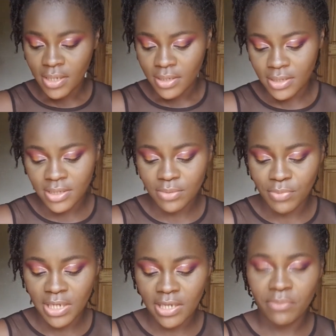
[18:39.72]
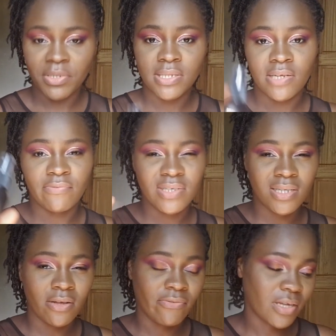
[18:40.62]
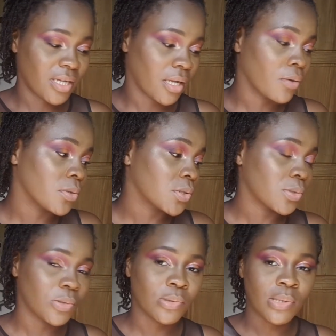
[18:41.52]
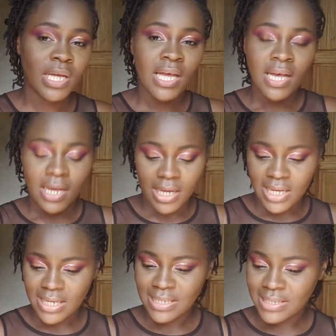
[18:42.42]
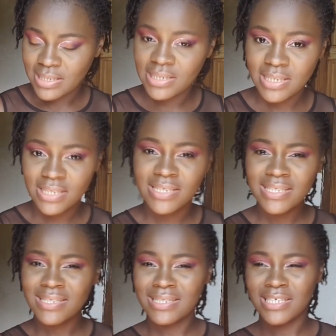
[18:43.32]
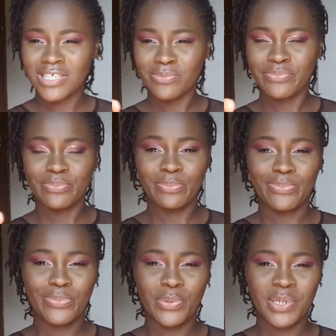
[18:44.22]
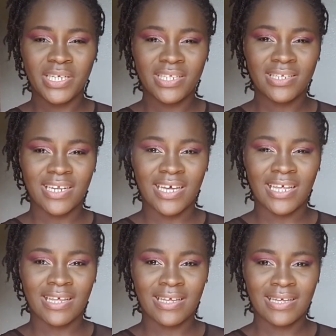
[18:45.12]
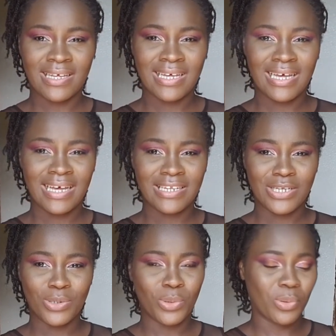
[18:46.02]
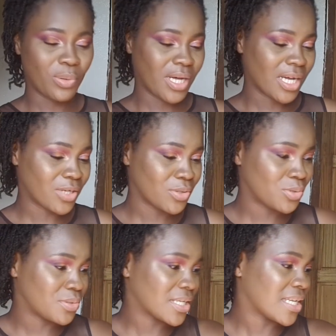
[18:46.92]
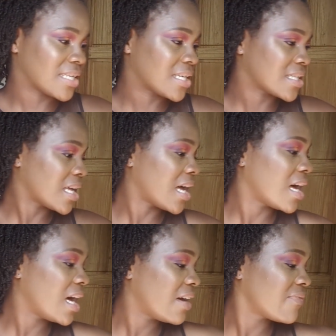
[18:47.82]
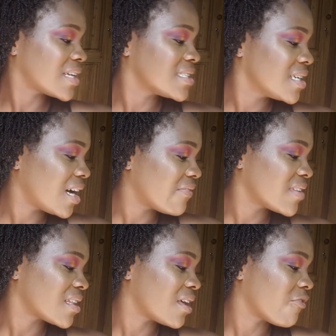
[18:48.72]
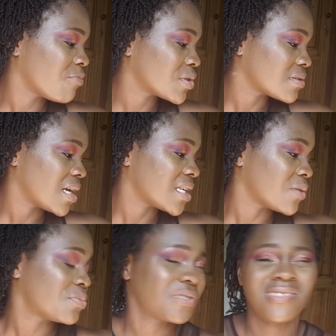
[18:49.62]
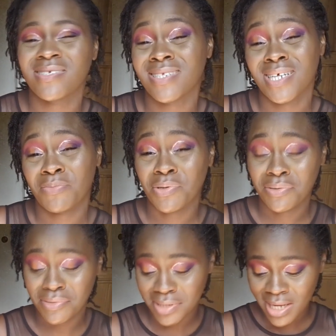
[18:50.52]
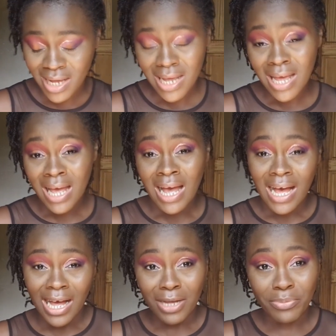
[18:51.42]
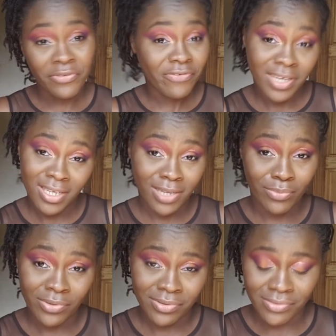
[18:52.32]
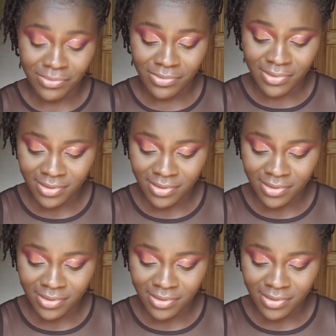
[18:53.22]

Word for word: this Milani mist and fix that I found at a grocery store, and this thing is praying like, no, I cannot do it like that. I still have that elf bottle, and I'll put it inside because I prefer that bottle,